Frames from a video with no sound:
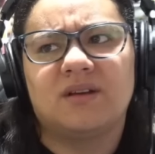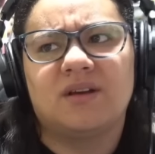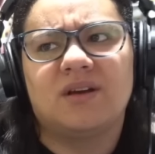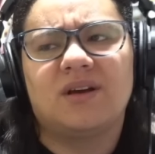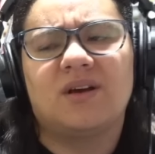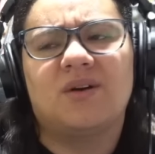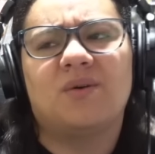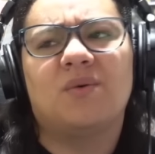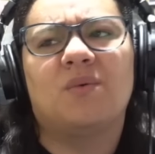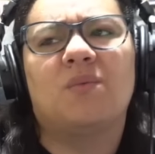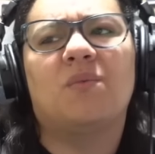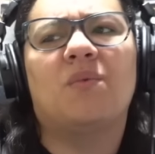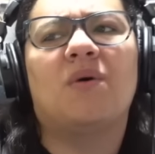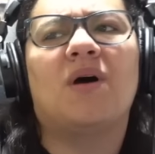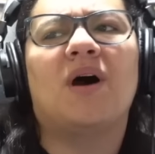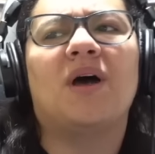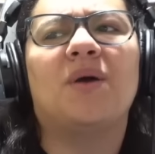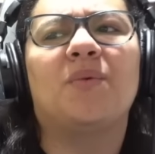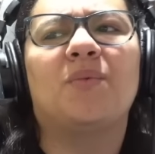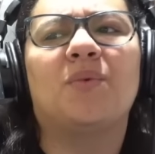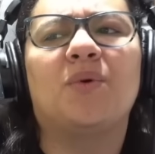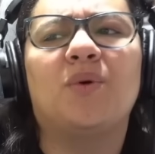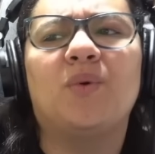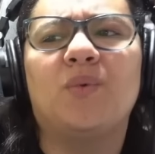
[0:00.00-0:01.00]
Why
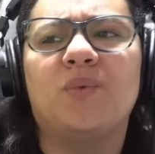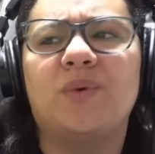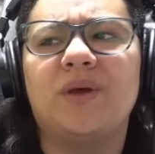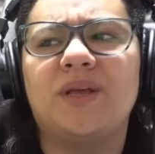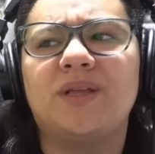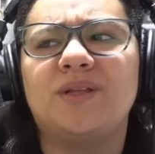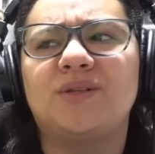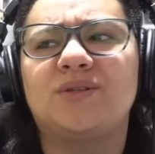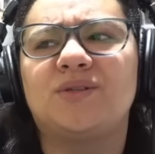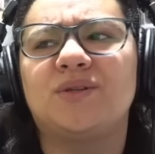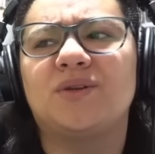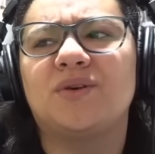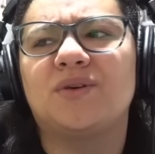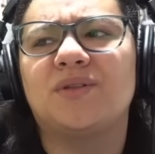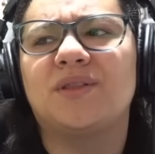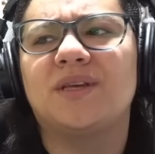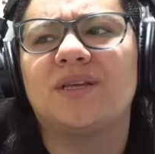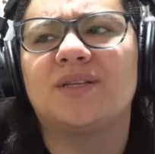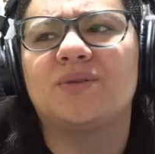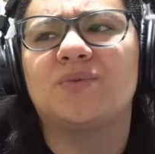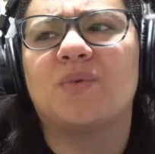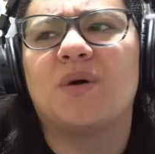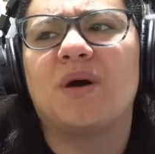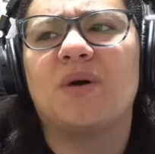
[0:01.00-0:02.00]
will we do
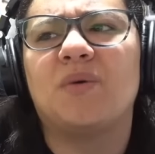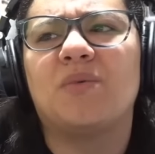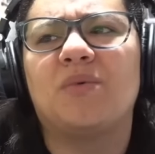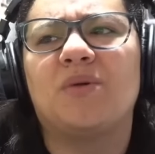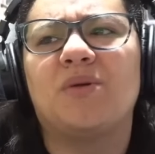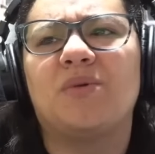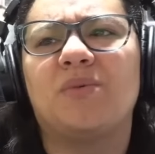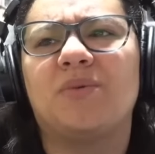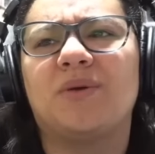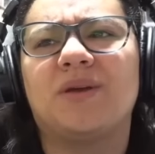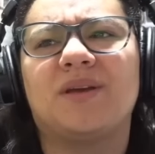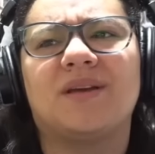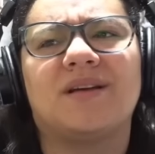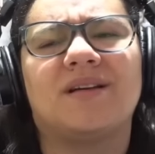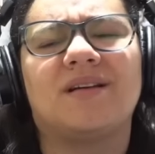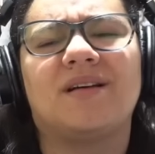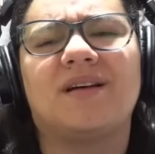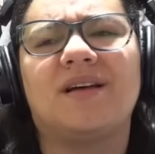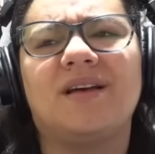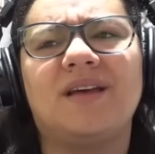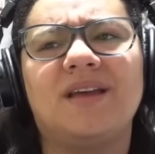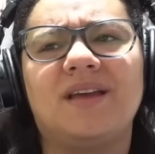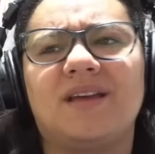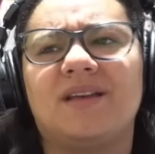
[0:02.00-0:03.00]
this? Why will we?
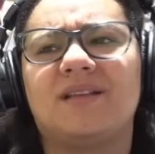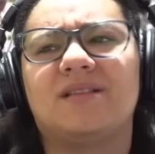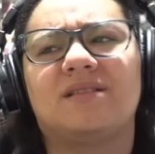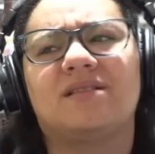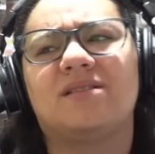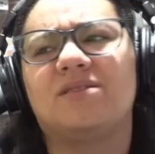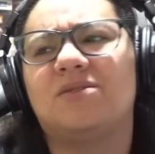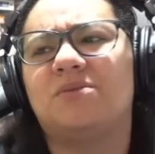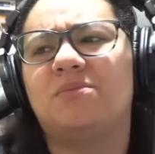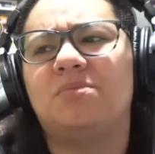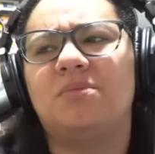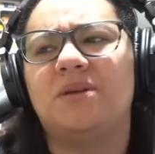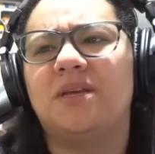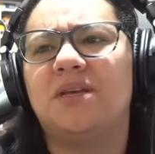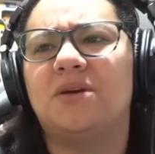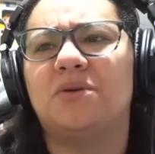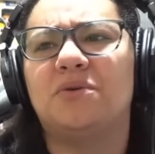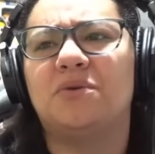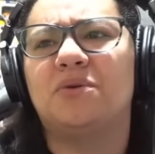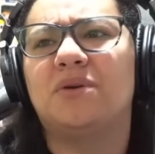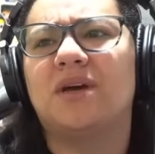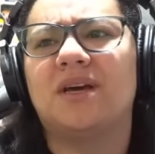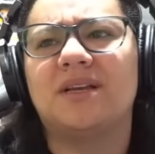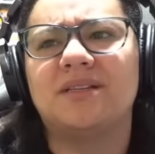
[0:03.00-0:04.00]
I, Dios mío,
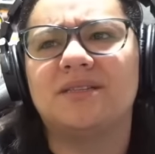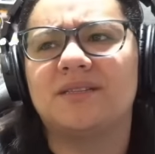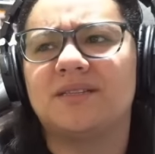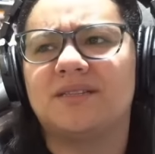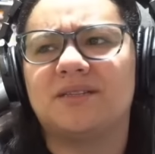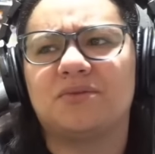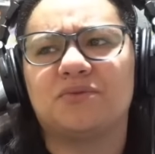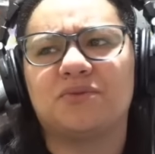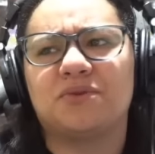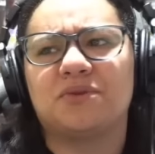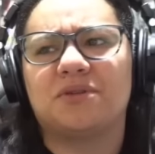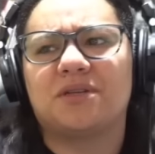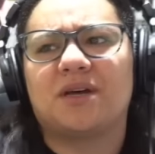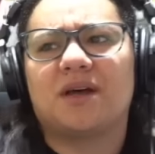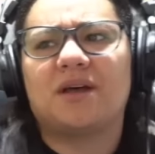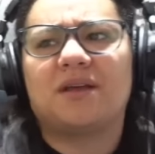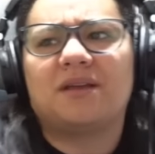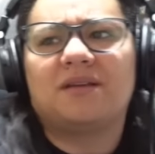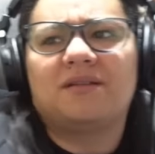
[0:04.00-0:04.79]
you guys deserve to die.